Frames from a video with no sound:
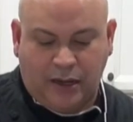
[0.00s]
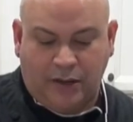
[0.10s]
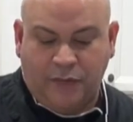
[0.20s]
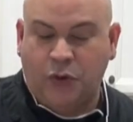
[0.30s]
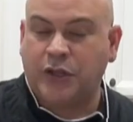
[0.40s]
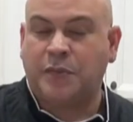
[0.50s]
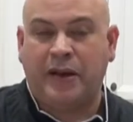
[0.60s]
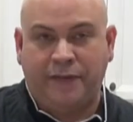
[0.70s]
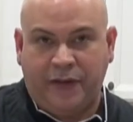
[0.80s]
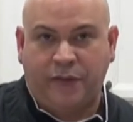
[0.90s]
Of course,
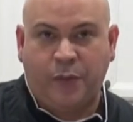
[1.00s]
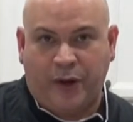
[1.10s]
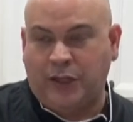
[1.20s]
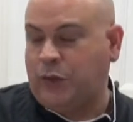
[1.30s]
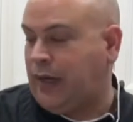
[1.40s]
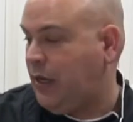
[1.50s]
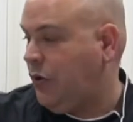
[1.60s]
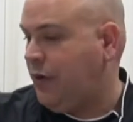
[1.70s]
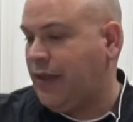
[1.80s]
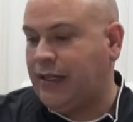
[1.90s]
my favorite brand when I go
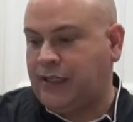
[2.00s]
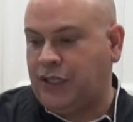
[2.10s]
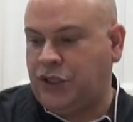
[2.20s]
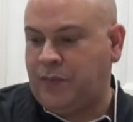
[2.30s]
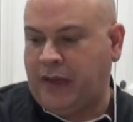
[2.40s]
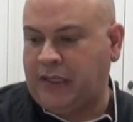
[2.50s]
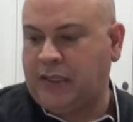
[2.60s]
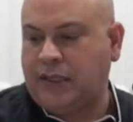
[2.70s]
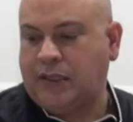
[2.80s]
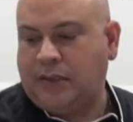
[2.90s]
to that is Kitchen
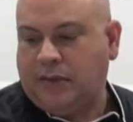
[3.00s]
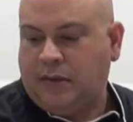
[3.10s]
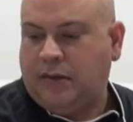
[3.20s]
Basics.